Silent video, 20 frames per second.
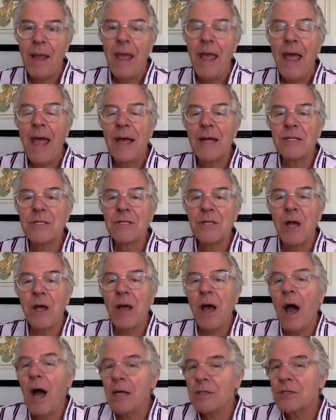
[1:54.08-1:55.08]
As
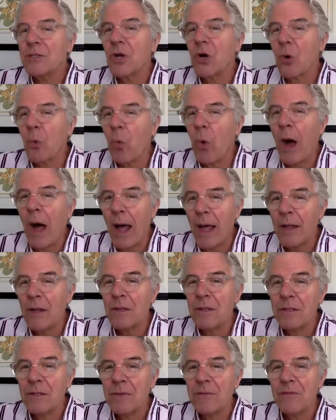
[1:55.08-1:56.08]
Oscar
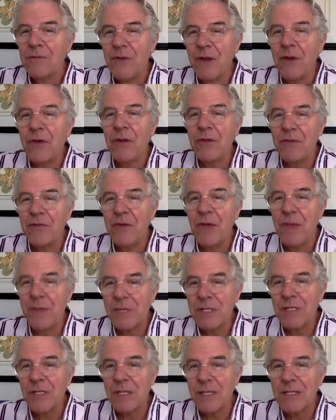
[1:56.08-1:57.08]
Wilde very
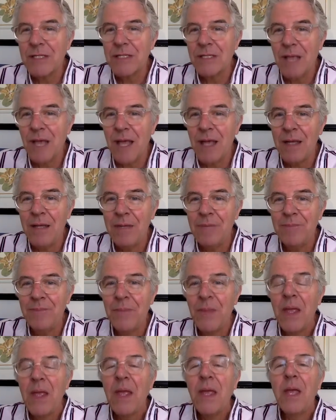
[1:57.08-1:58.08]
famously said,
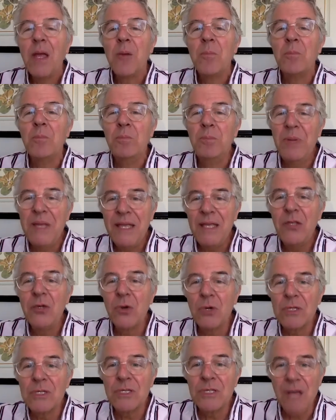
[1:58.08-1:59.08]
be
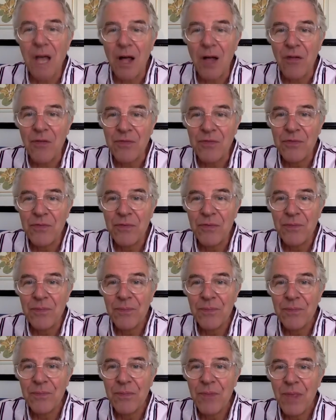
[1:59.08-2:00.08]
yourself.
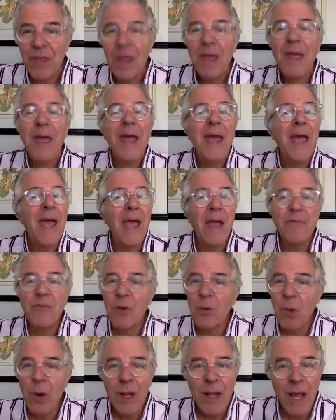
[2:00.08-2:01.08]

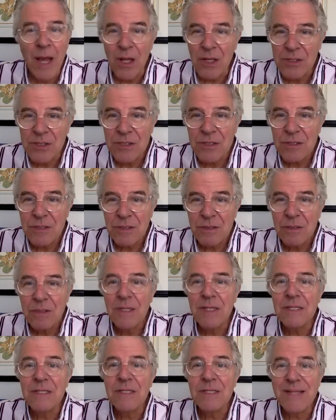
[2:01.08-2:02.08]
Everyone else
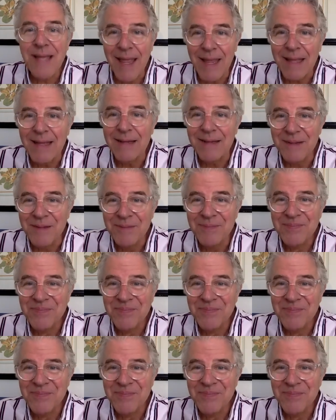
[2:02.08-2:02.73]
is taken.